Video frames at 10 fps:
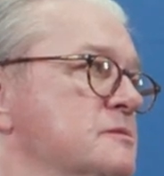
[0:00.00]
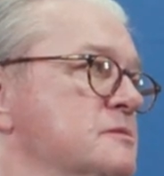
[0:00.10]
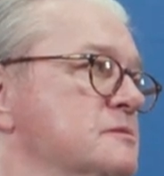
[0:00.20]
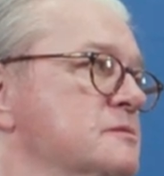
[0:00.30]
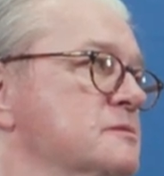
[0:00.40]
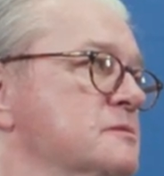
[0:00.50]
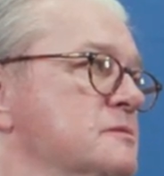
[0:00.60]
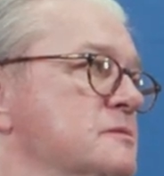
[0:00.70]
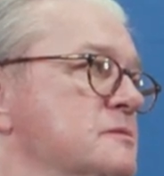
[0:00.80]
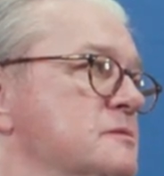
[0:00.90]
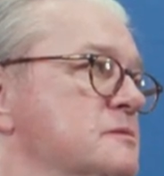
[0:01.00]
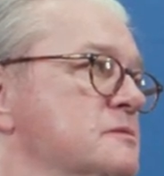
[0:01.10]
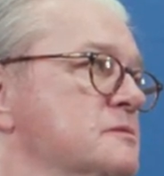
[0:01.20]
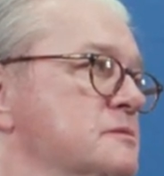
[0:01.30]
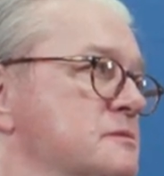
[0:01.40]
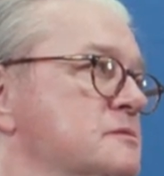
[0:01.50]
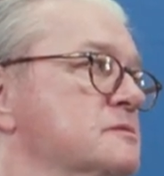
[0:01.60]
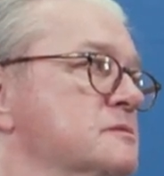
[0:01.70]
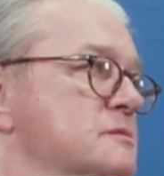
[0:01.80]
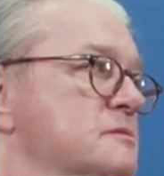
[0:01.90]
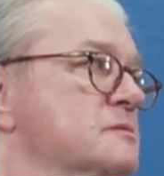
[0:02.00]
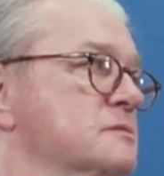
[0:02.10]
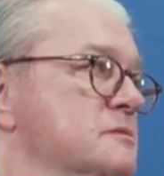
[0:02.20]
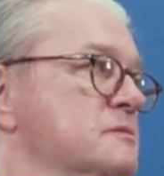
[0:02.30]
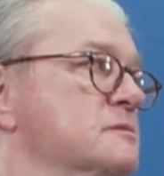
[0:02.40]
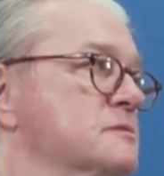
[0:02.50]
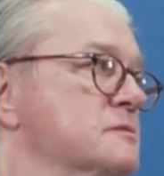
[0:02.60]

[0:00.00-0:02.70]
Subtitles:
No words are spoken by the person on screen.